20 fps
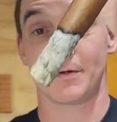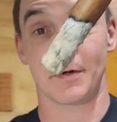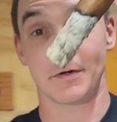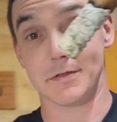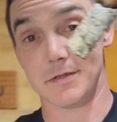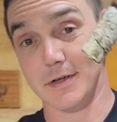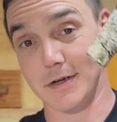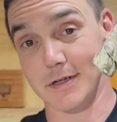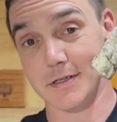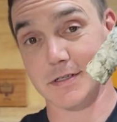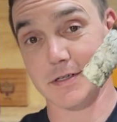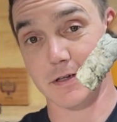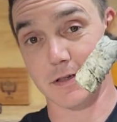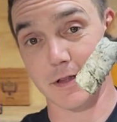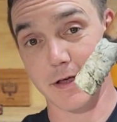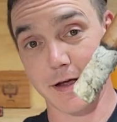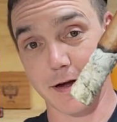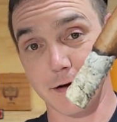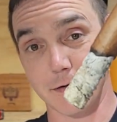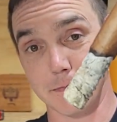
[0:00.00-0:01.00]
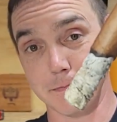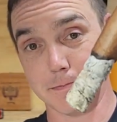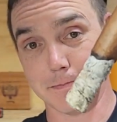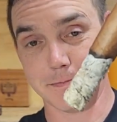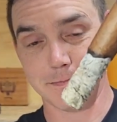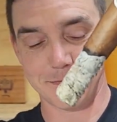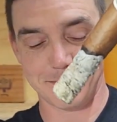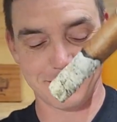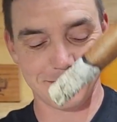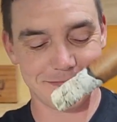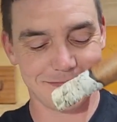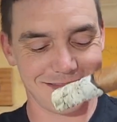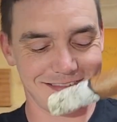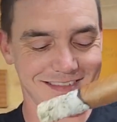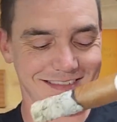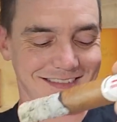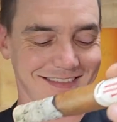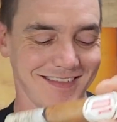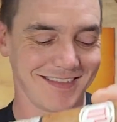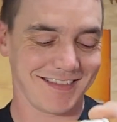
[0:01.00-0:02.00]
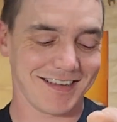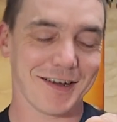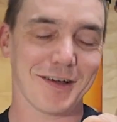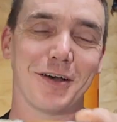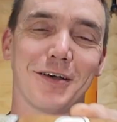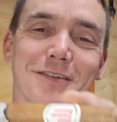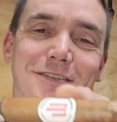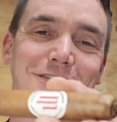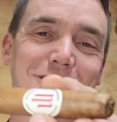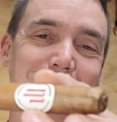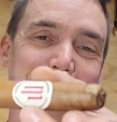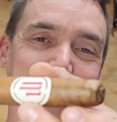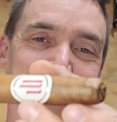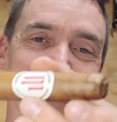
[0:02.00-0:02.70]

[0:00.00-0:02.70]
turns out I still like them. I'll check